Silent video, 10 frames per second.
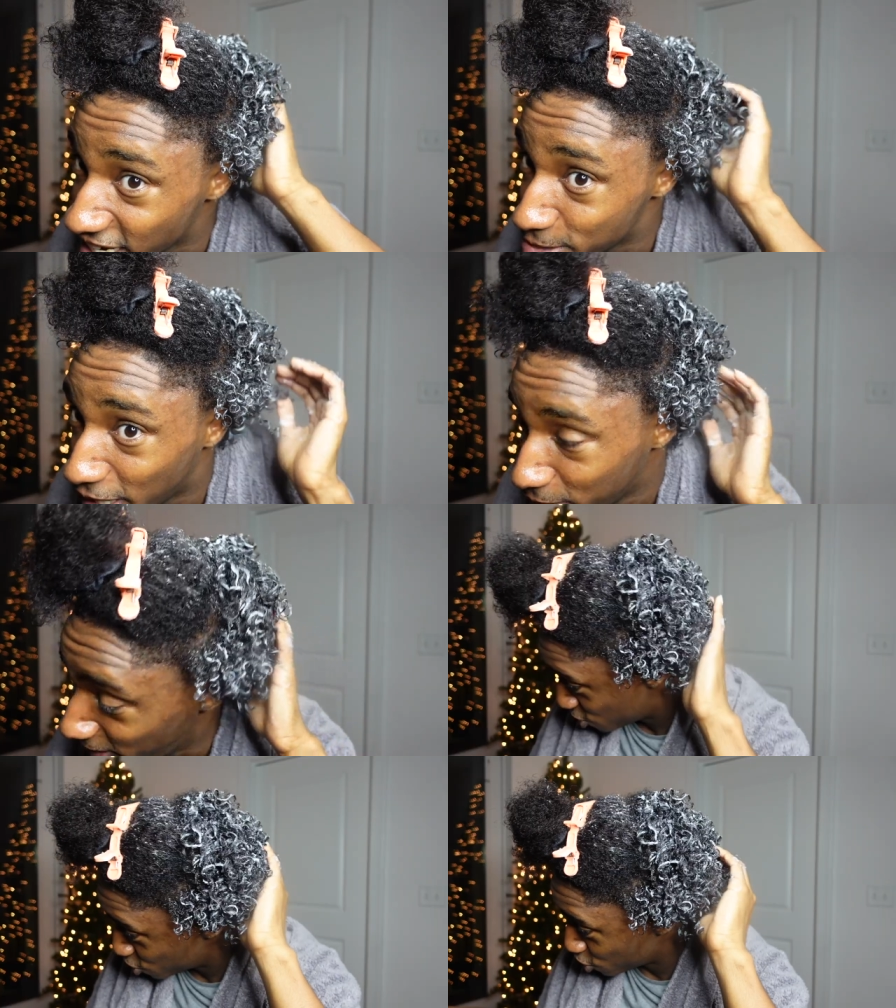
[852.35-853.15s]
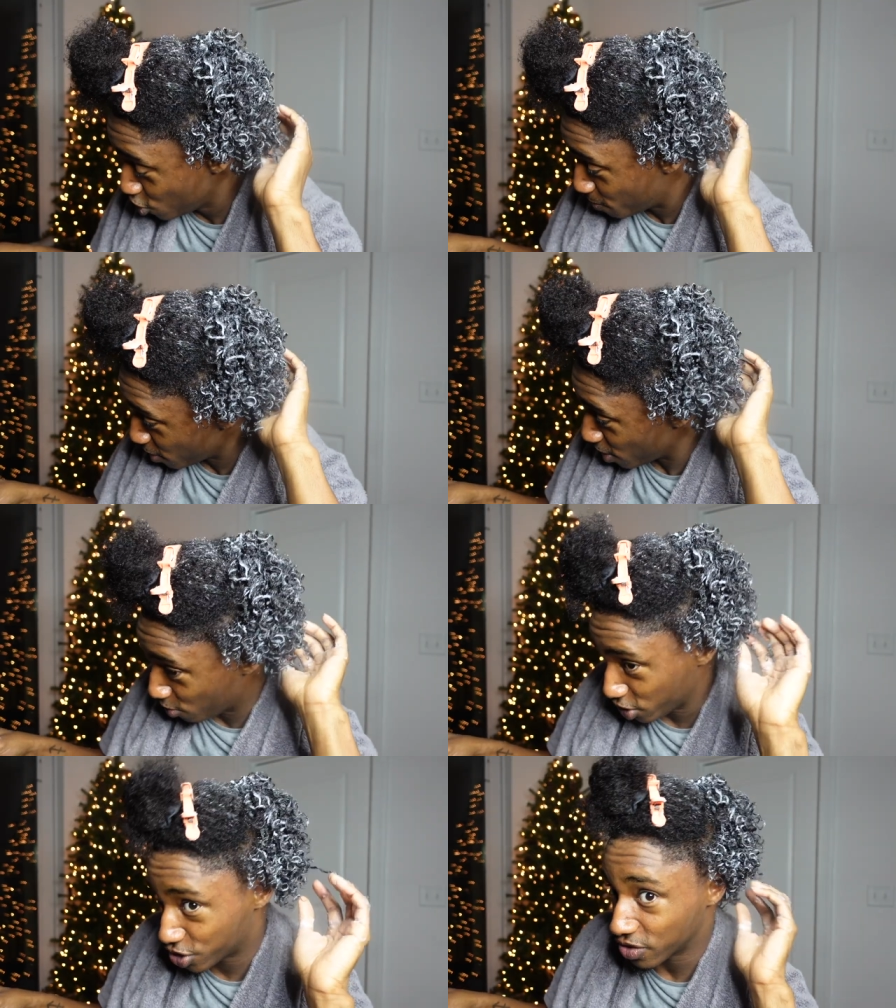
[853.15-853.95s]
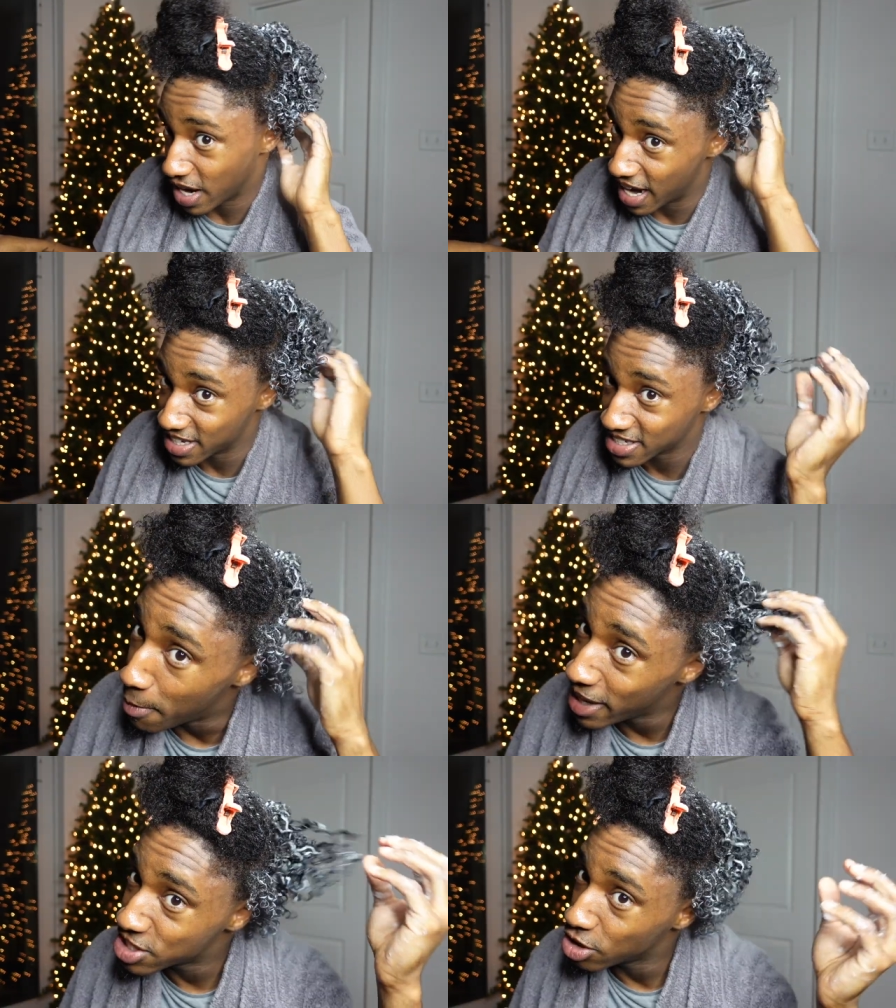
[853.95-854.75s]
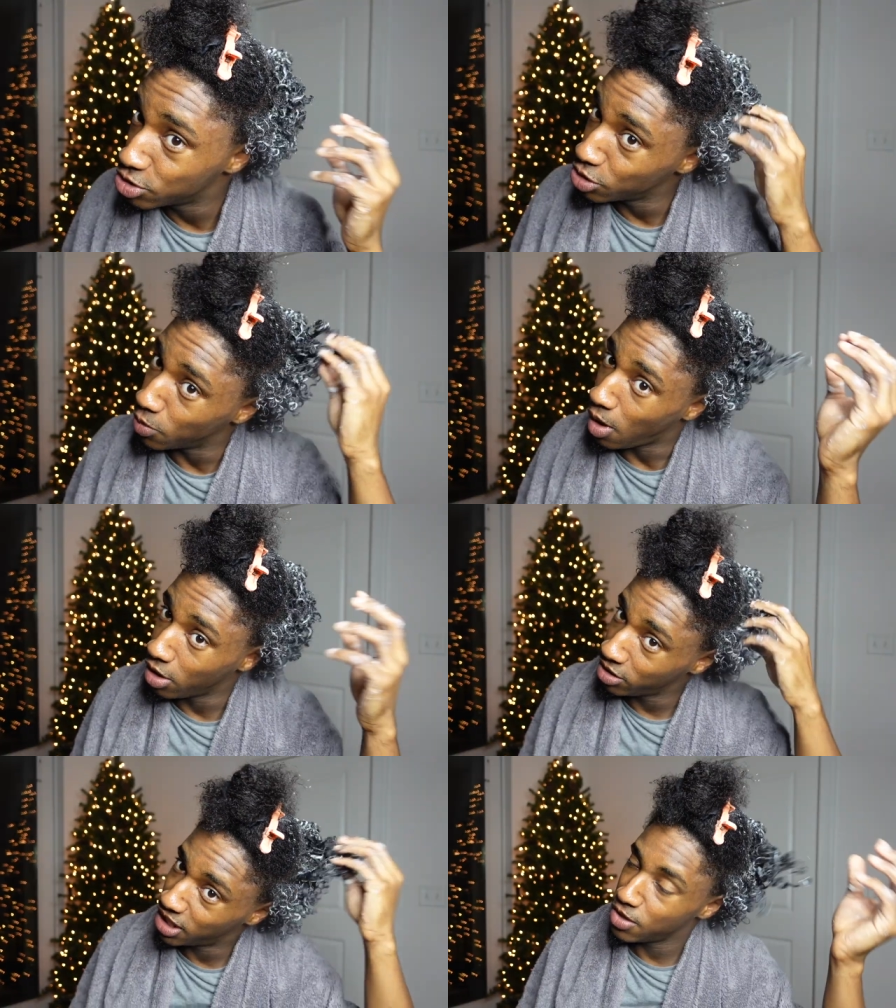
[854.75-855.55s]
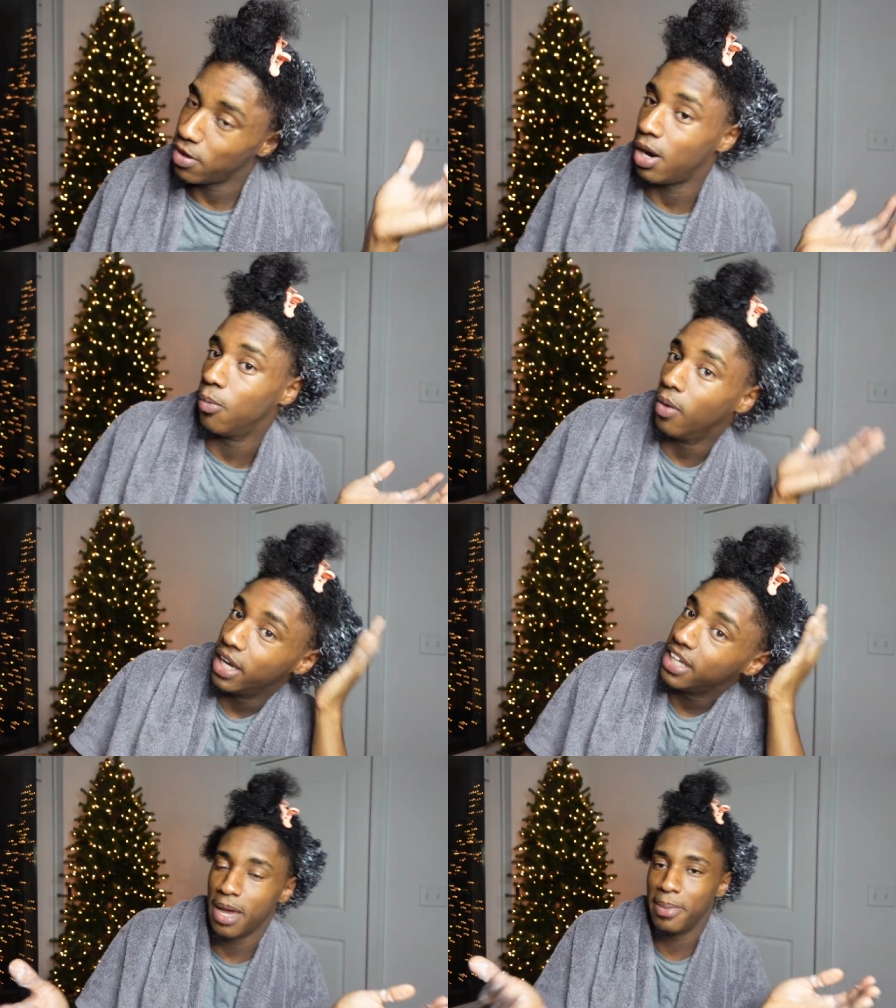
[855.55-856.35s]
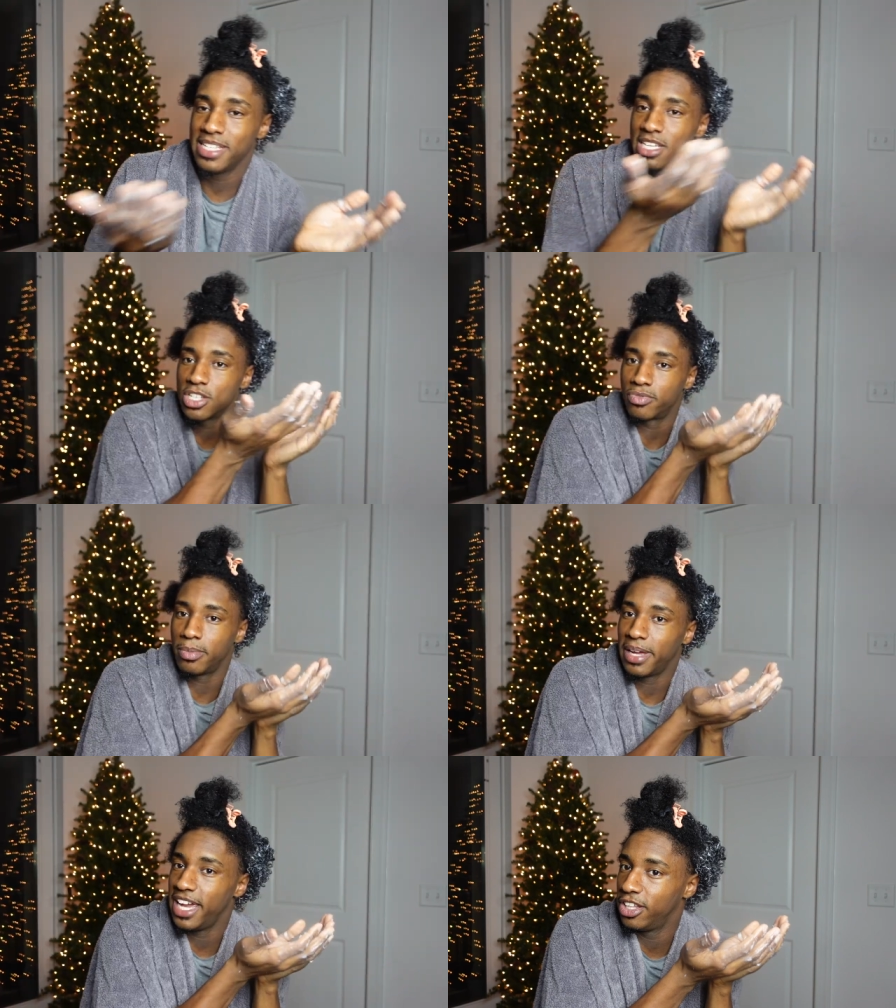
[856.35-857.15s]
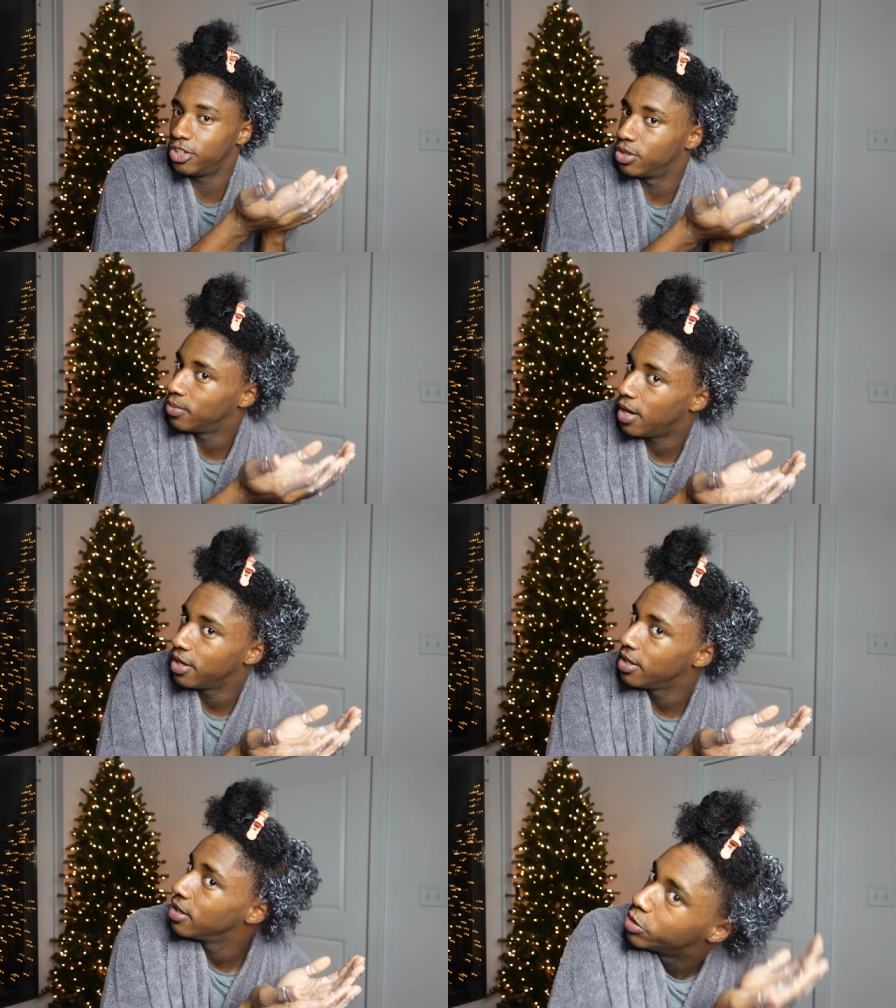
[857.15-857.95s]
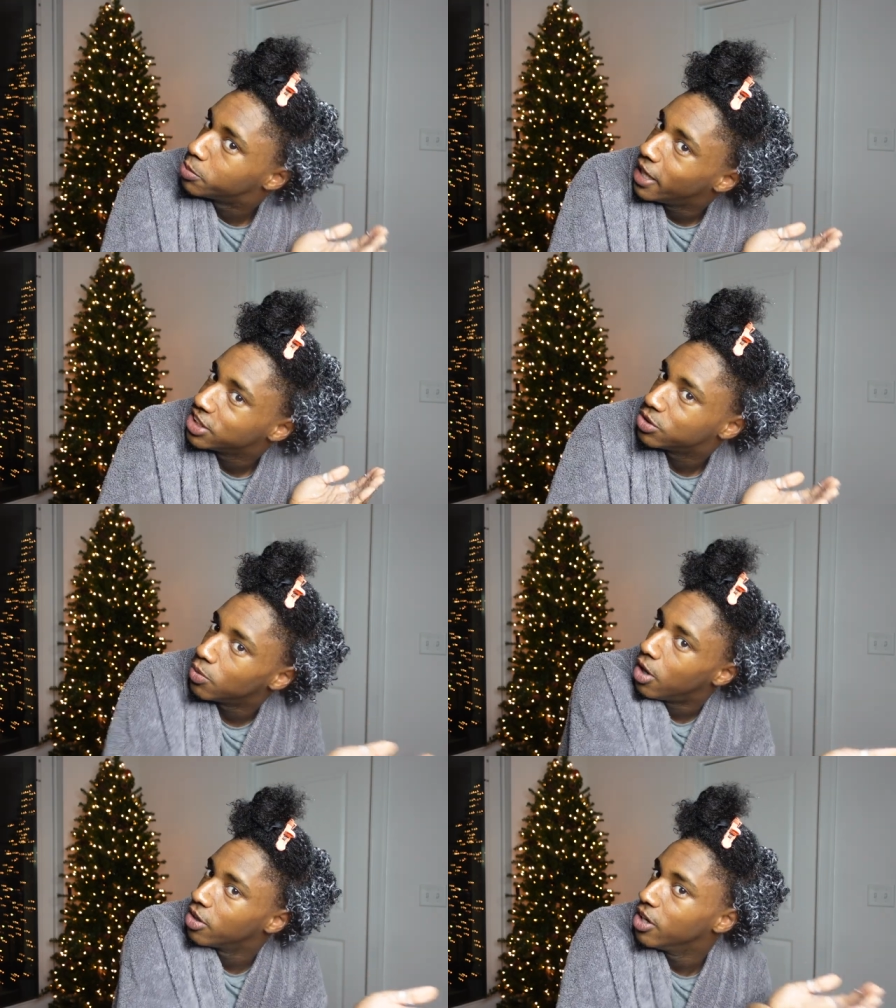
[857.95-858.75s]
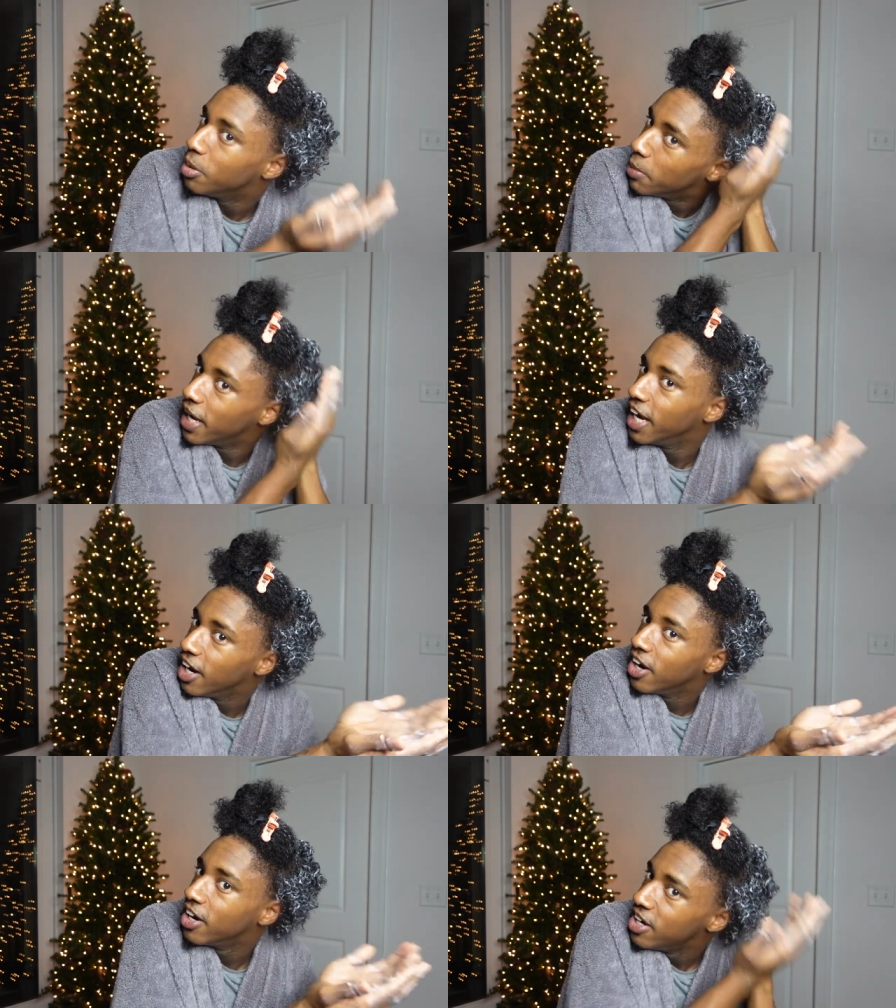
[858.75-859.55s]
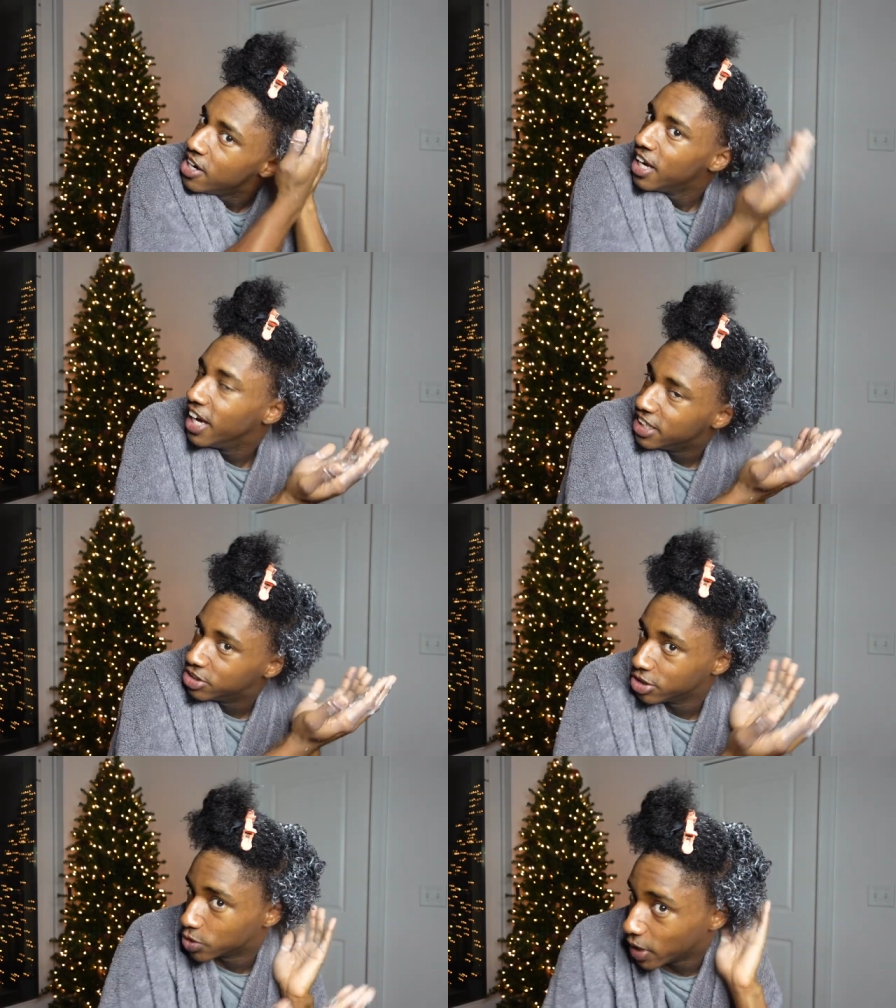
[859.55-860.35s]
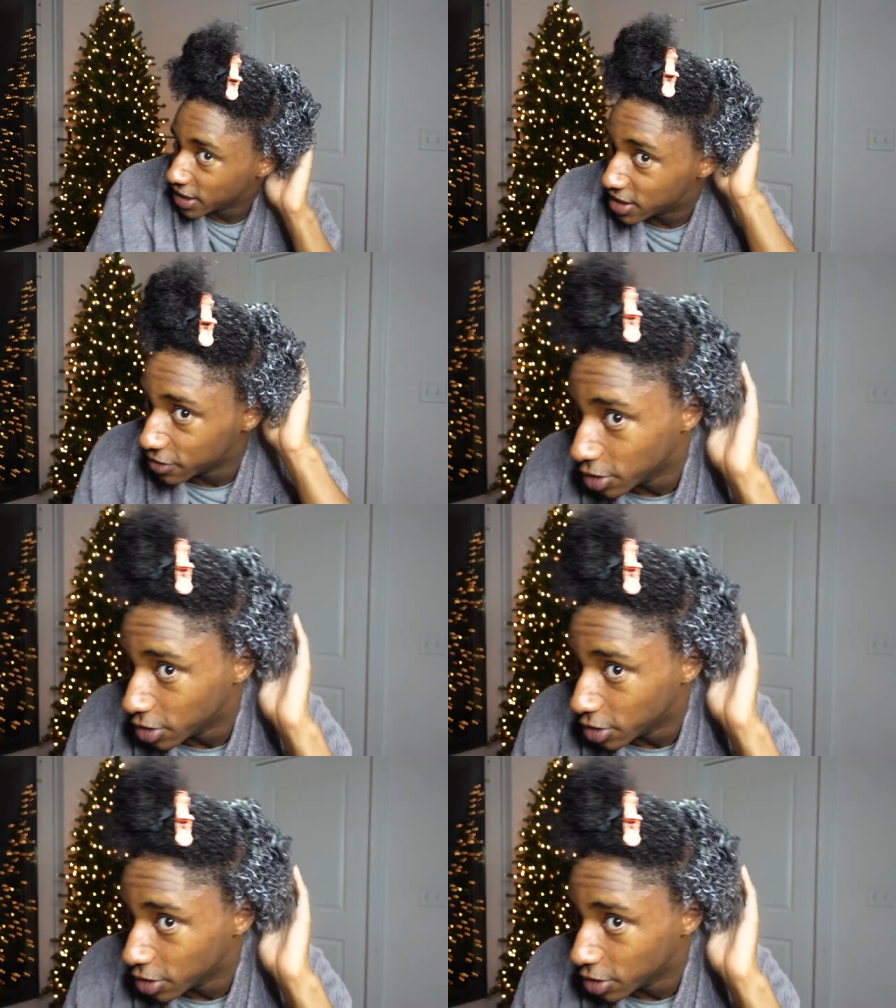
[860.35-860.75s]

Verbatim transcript: like it's about to be super moisturized. I'm about to go through the water thing where I wet it. I basically just rub my hand under the water, splash the water in my hair until this white stuff